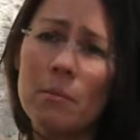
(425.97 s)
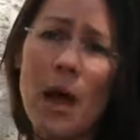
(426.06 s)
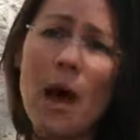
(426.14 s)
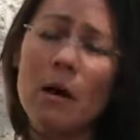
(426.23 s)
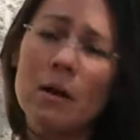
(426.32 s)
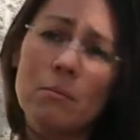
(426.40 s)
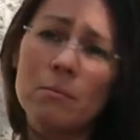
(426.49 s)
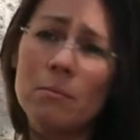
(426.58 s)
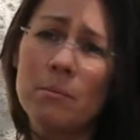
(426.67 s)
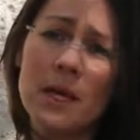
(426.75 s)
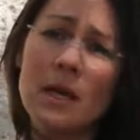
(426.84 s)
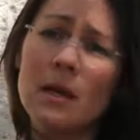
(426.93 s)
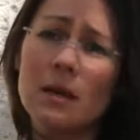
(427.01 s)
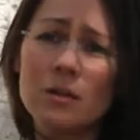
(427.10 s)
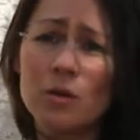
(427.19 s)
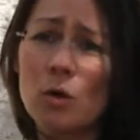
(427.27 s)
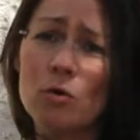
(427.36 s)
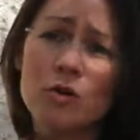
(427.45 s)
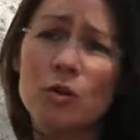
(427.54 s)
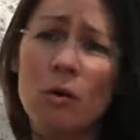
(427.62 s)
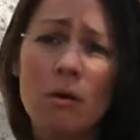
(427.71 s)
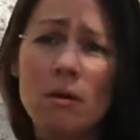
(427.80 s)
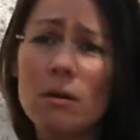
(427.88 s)
how to be
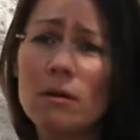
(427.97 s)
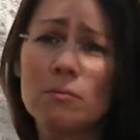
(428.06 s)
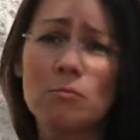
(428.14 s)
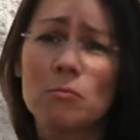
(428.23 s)
social,